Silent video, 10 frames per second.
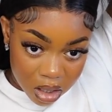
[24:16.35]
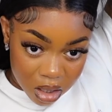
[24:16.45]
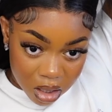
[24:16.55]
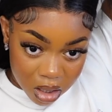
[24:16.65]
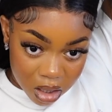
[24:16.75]

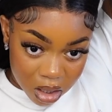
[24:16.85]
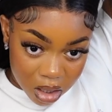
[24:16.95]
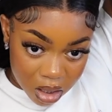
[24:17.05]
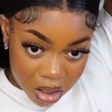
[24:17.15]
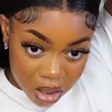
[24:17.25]

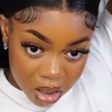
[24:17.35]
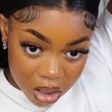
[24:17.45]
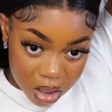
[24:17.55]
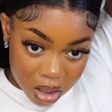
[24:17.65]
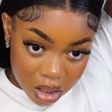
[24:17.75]

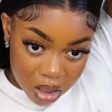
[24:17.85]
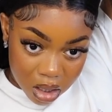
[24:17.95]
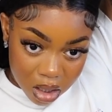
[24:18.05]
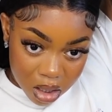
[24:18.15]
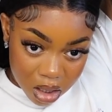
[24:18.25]

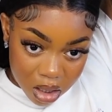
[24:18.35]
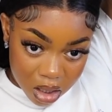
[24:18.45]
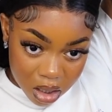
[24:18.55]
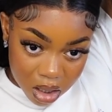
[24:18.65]
(no one is talking)